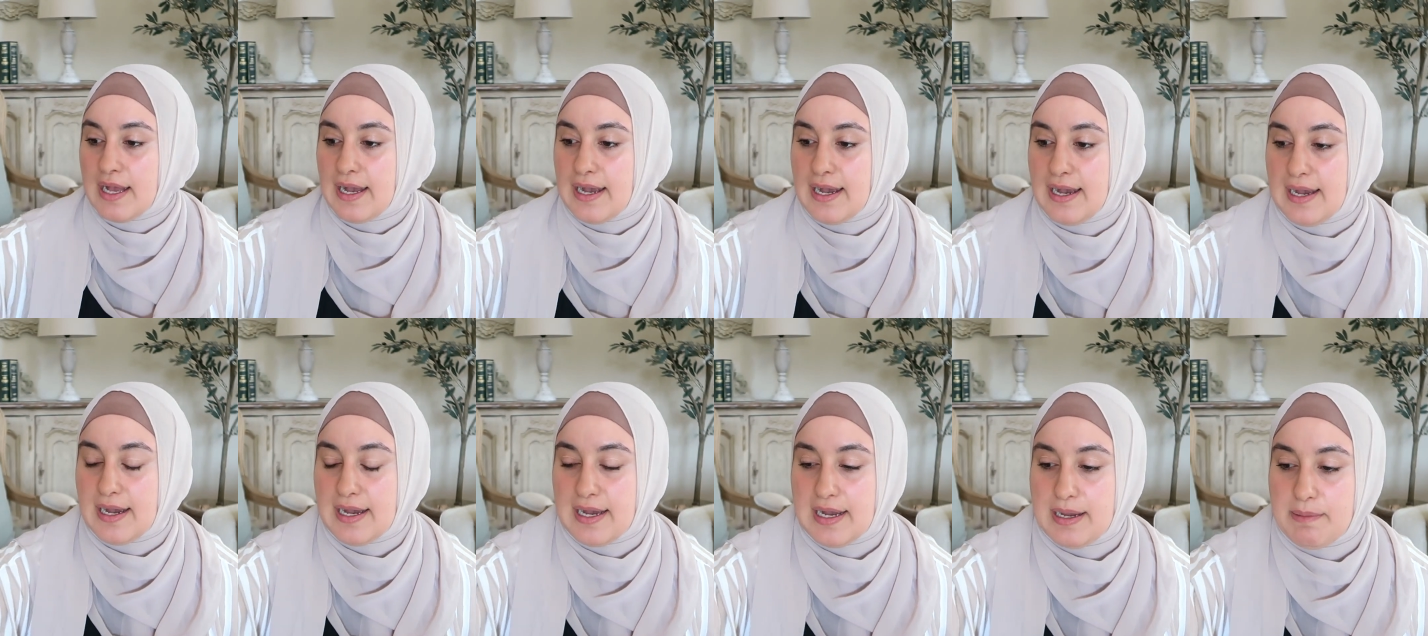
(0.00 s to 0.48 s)

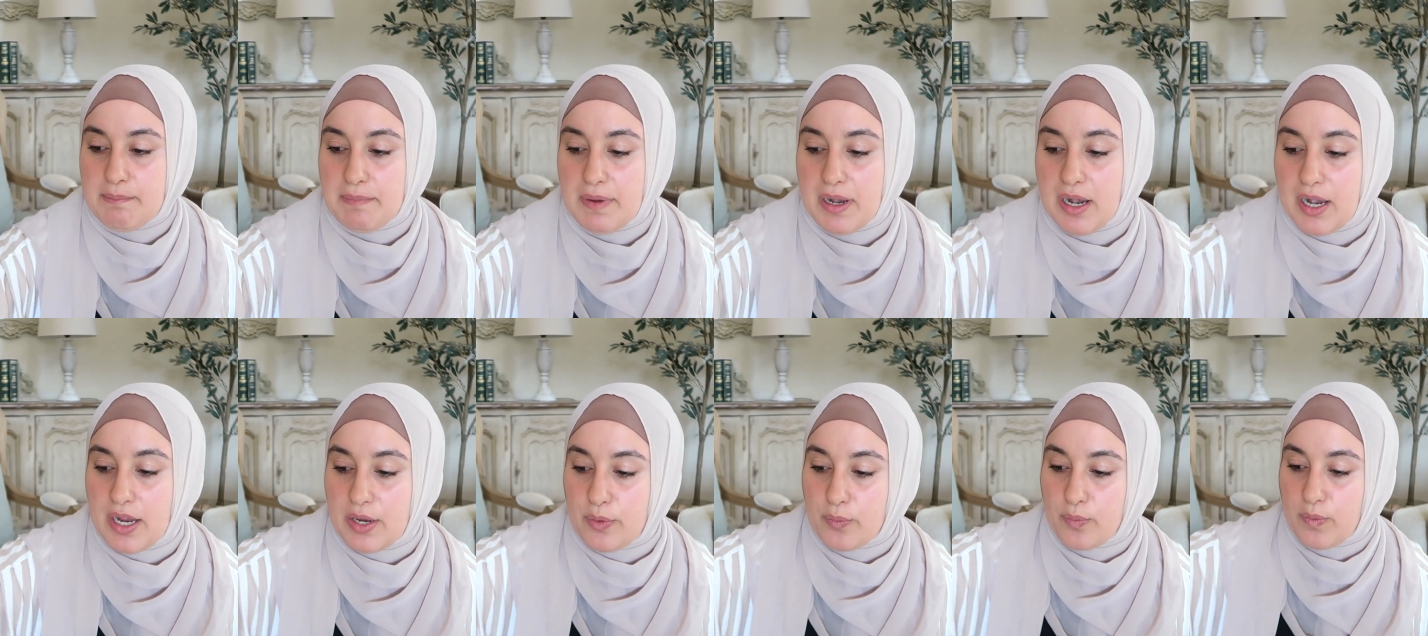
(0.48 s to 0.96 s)

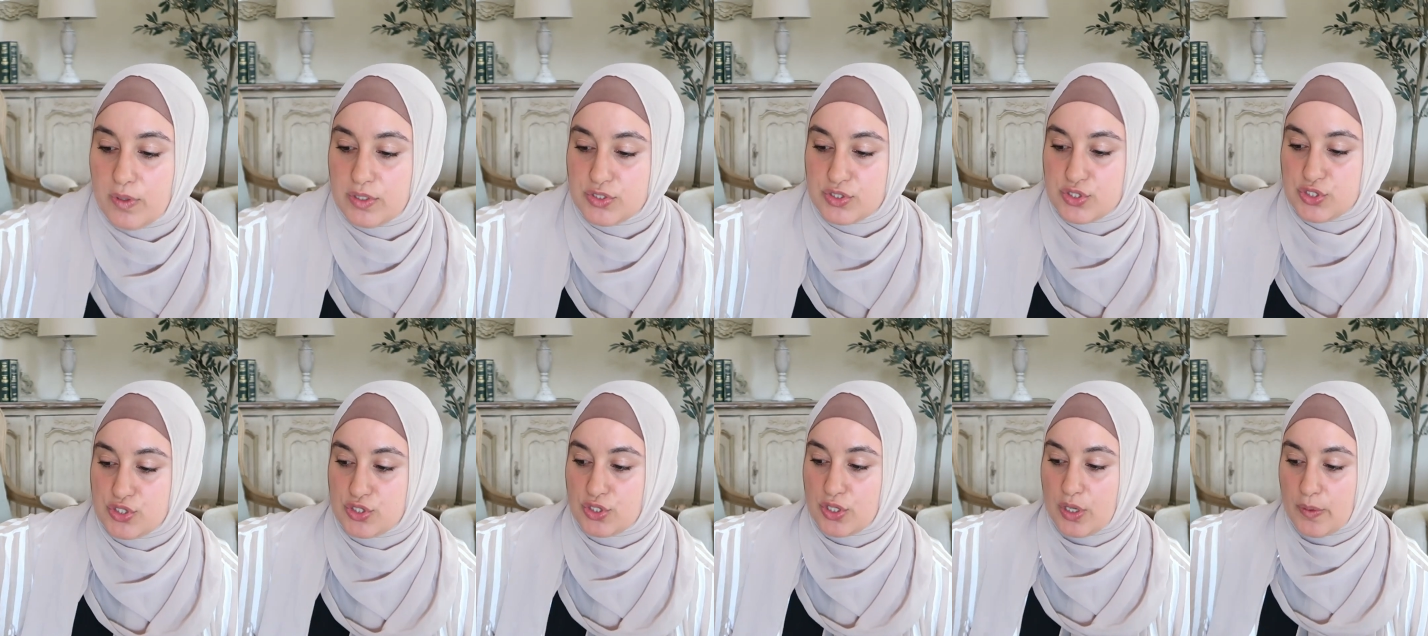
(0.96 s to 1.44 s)
I want
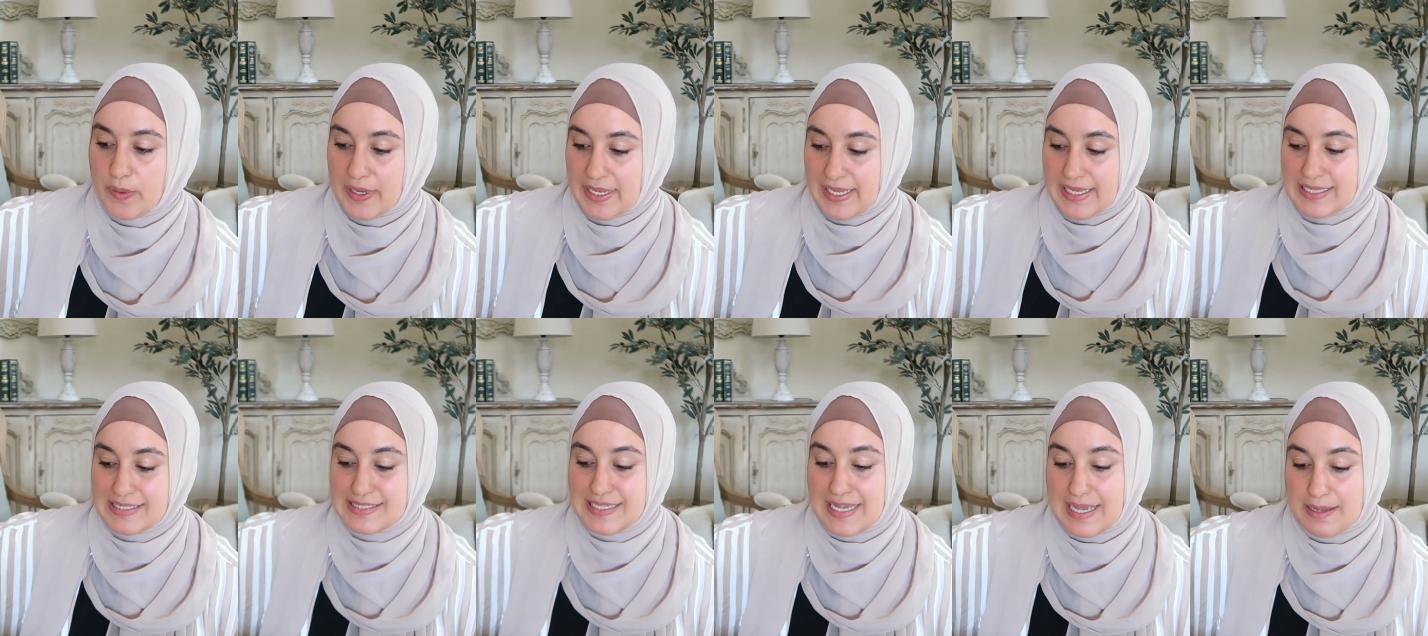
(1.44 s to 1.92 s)
to go
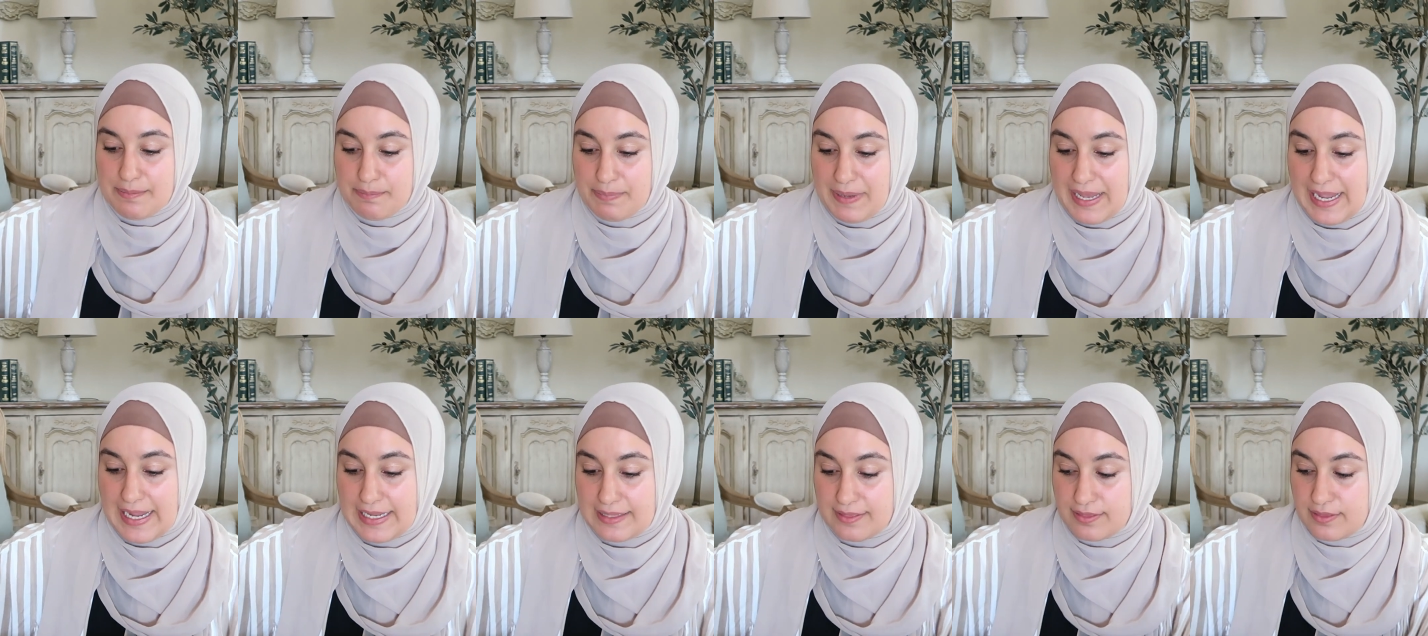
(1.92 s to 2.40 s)
ahead and
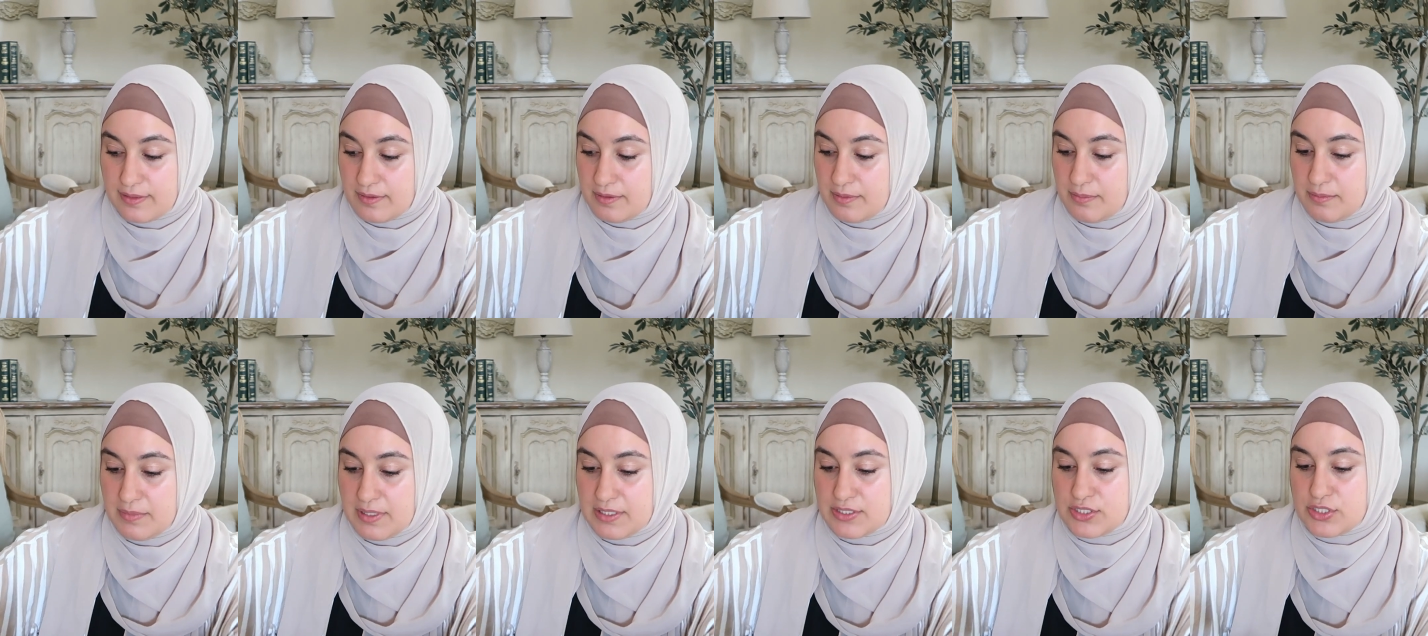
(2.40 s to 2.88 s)
paint
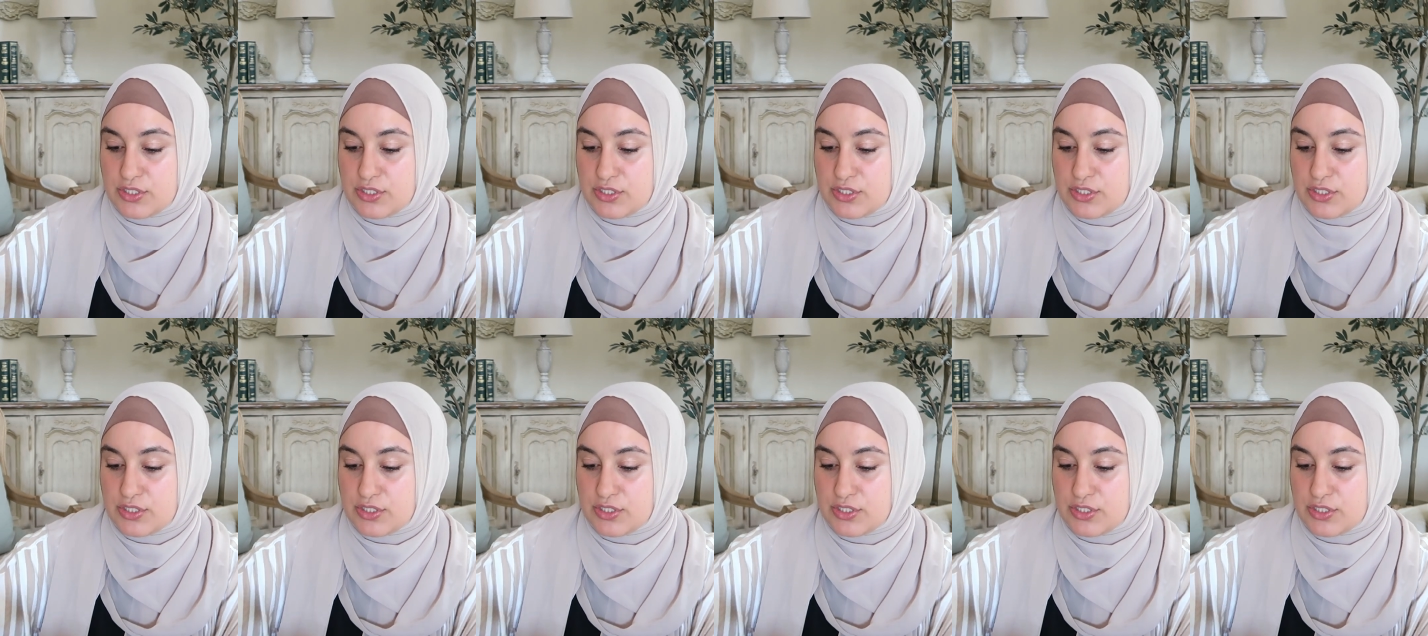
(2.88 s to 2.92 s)
them.